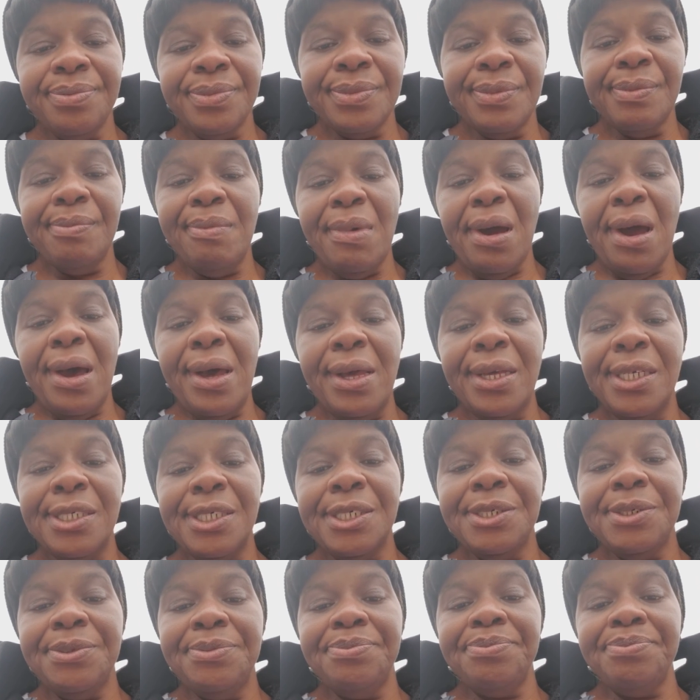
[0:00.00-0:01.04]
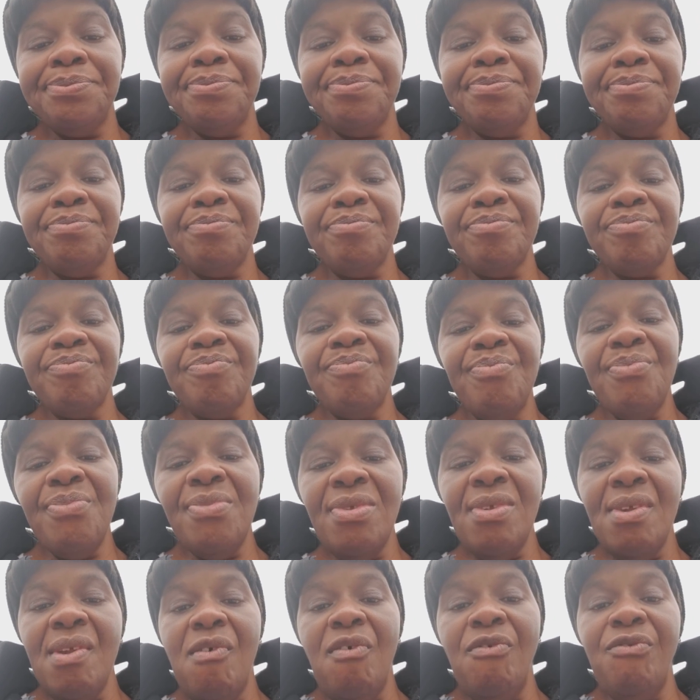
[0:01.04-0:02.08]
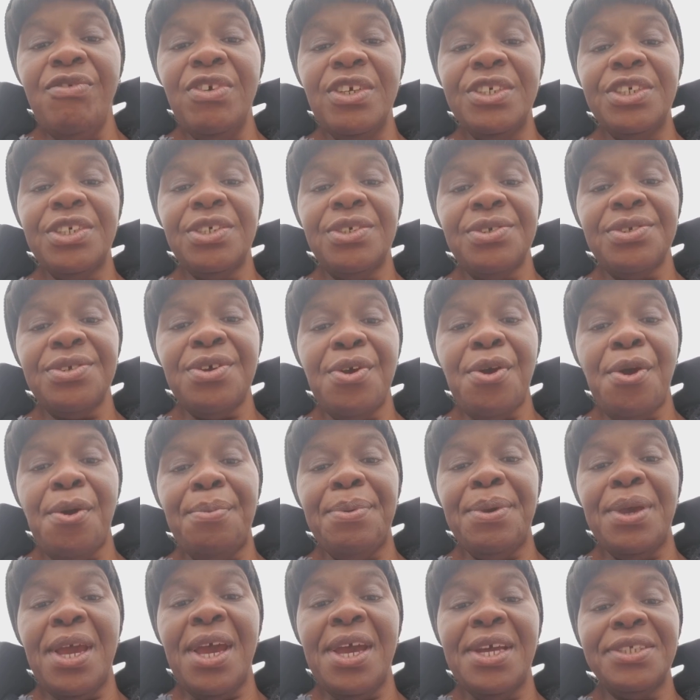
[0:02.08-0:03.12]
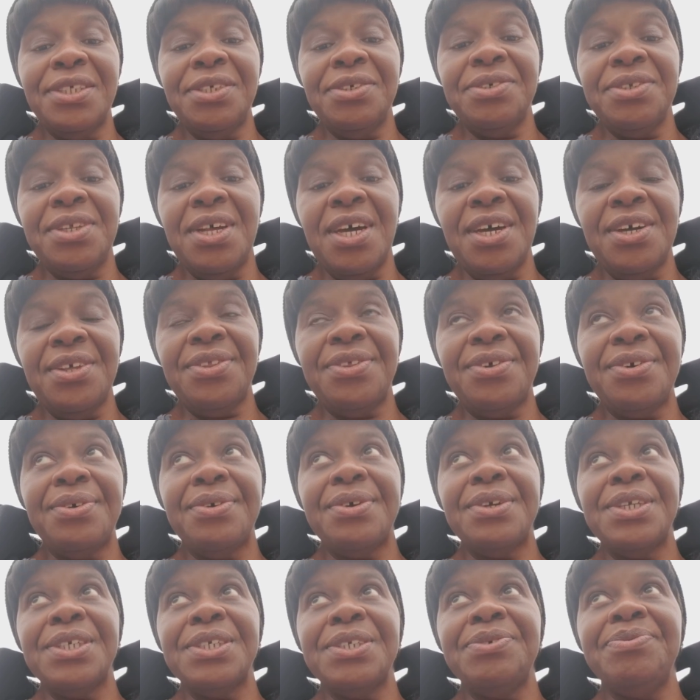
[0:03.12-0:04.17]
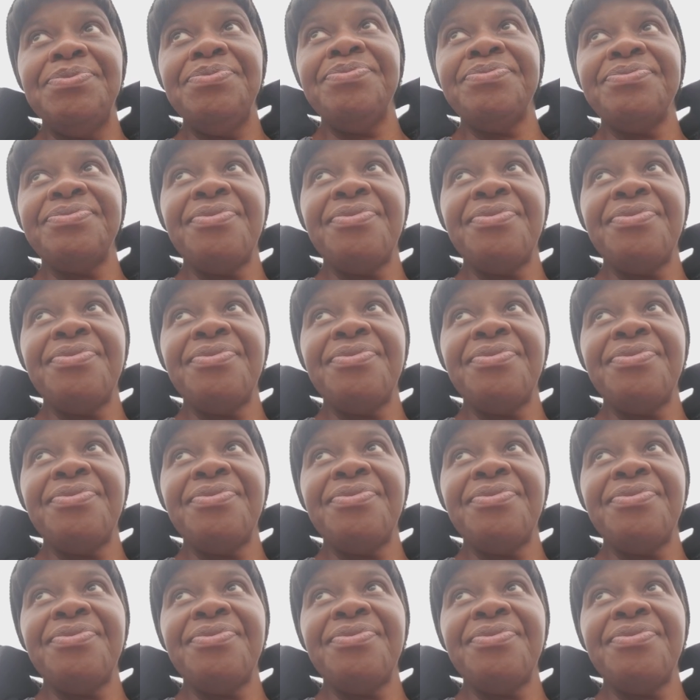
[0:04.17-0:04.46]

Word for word: my um physical therapy ain't till 9.30.